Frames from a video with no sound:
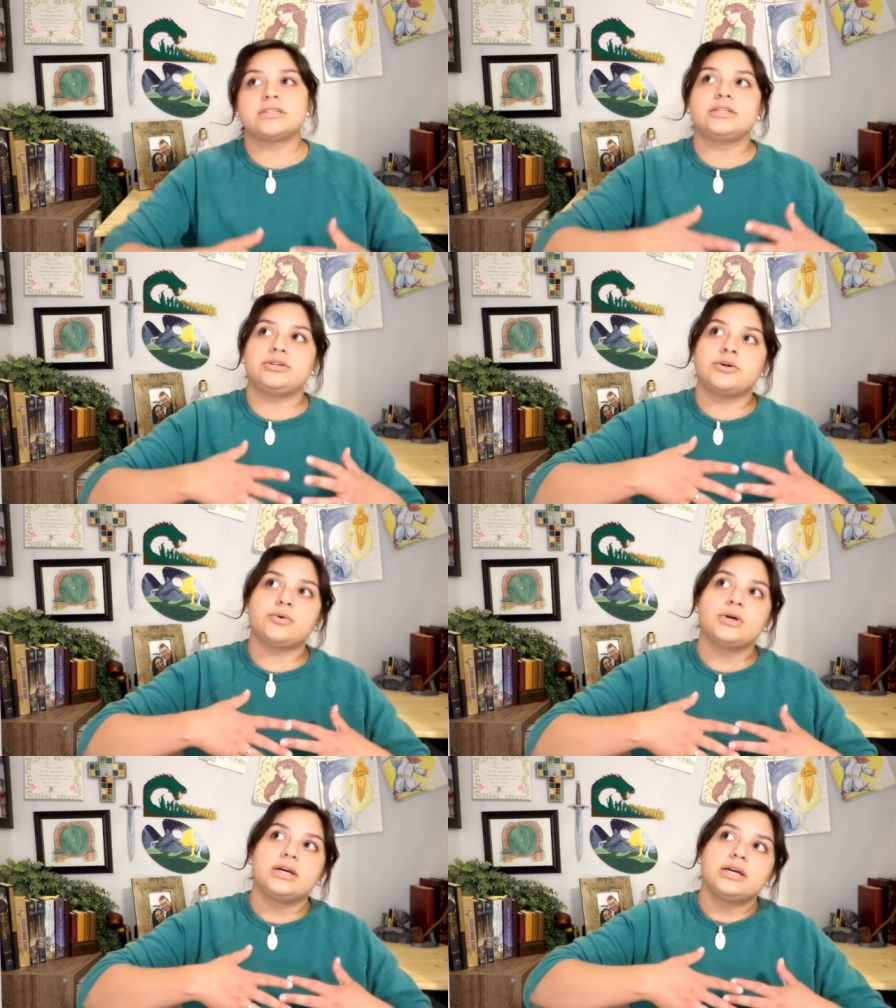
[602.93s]
and you
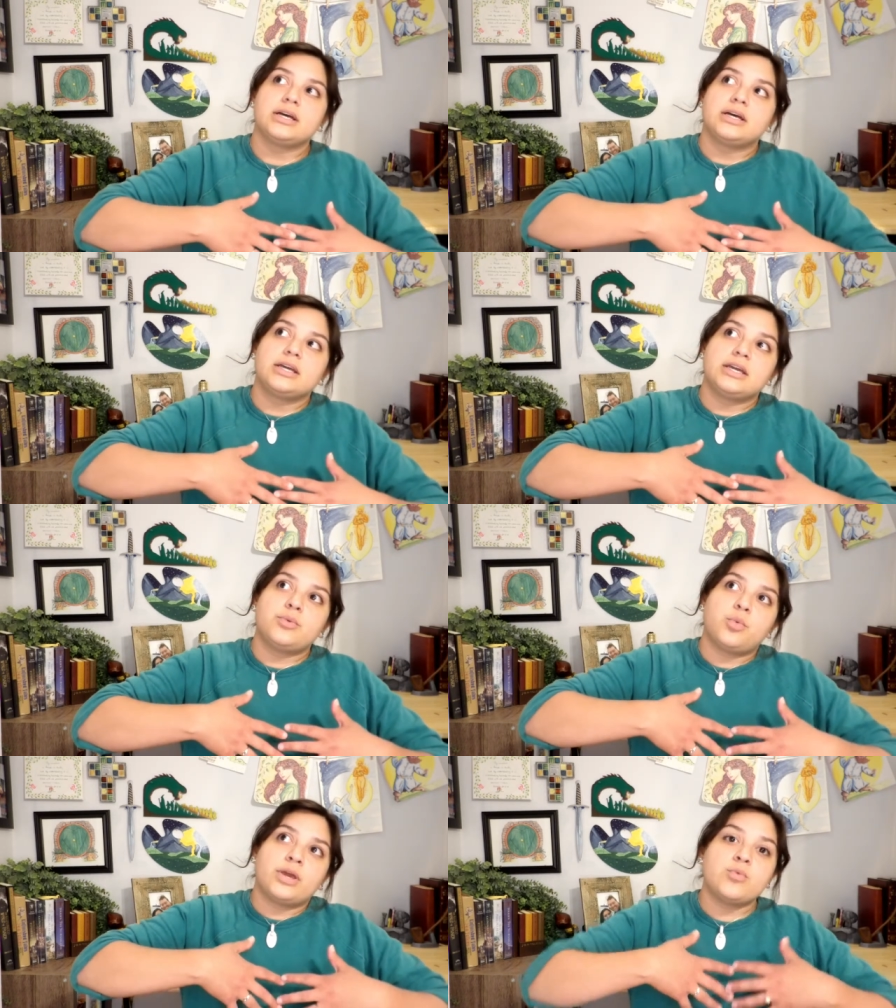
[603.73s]
know,
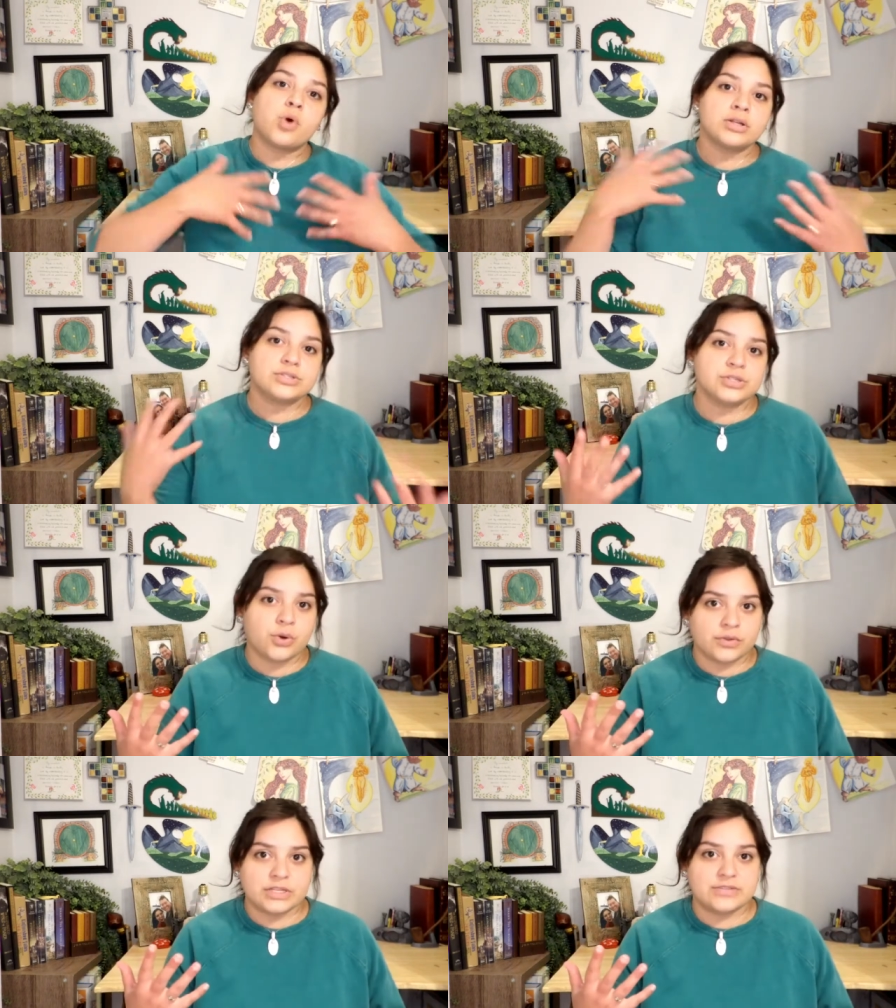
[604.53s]
he he wants to
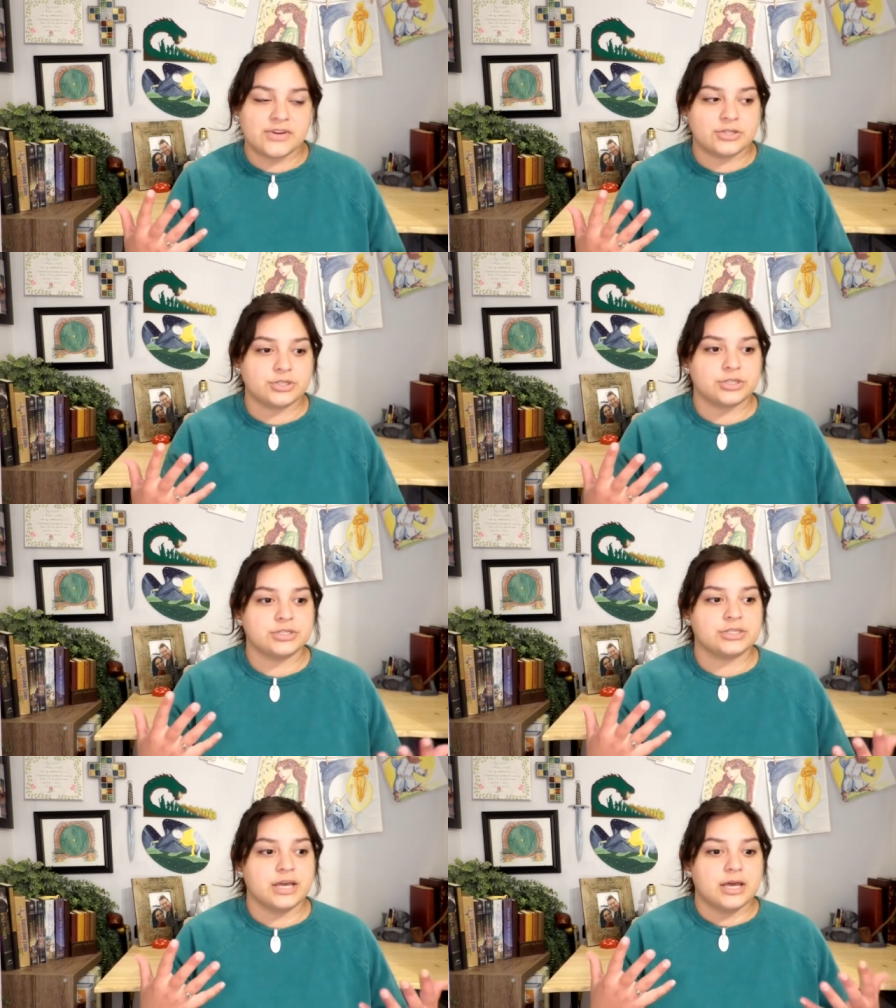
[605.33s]
go on these
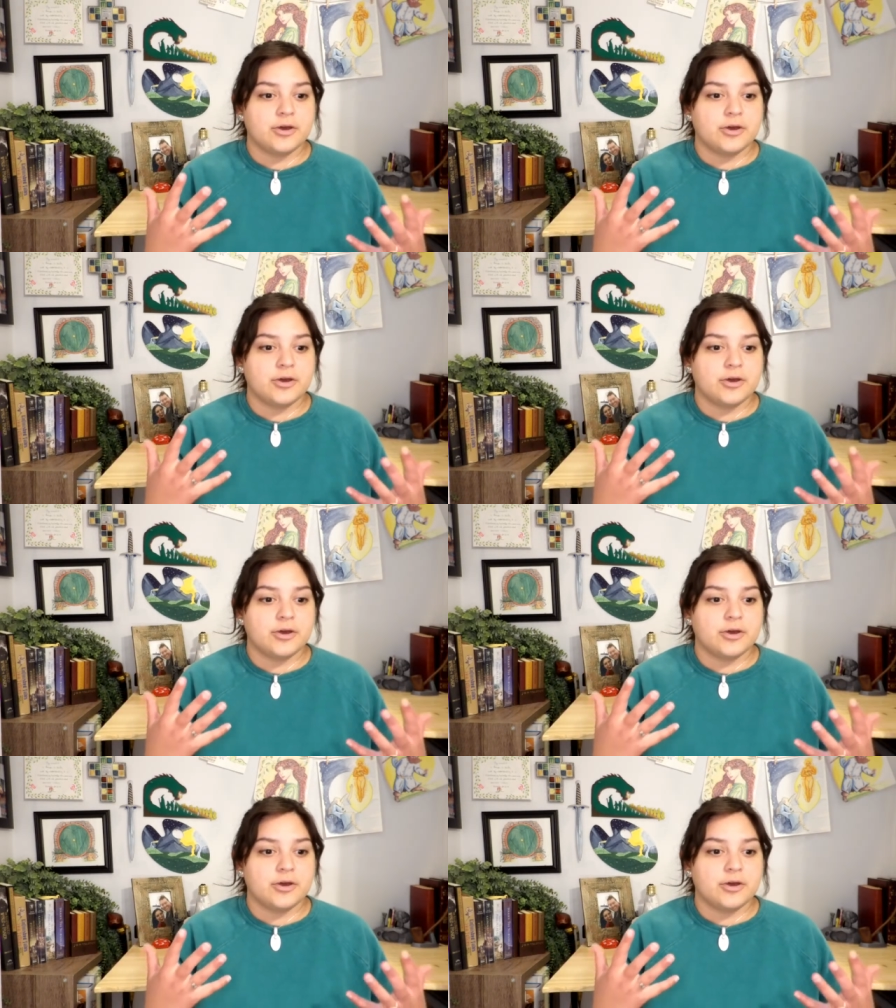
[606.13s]
ventures.